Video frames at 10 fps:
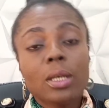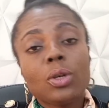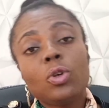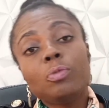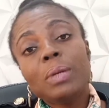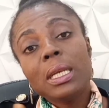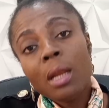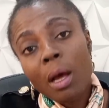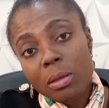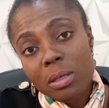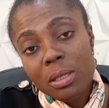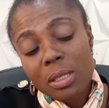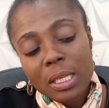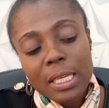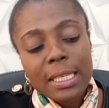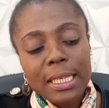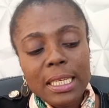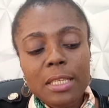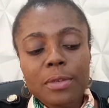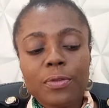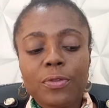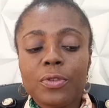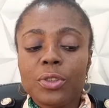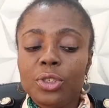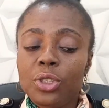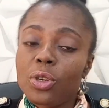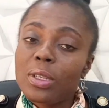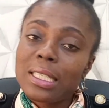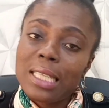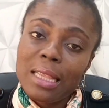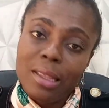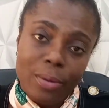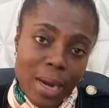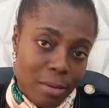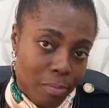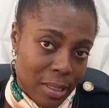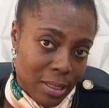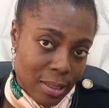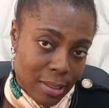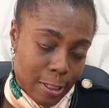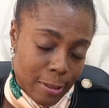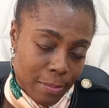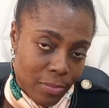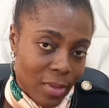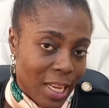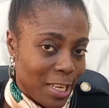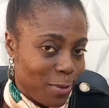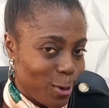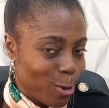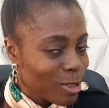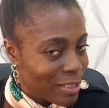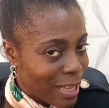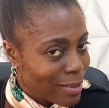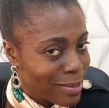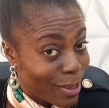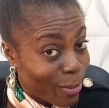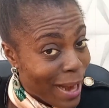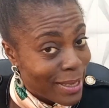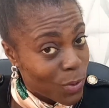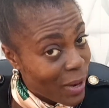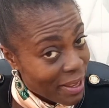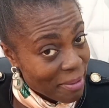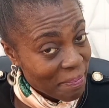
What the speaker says: could be lost if you don't start the right business and if you don't start the right way.